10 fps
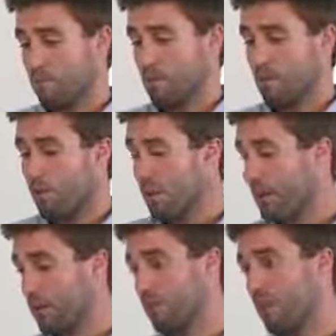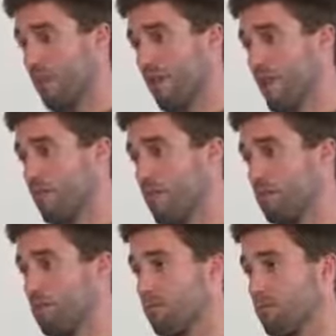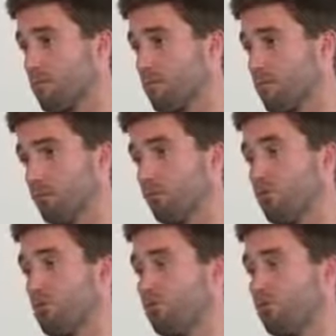some of the last to leave at around 2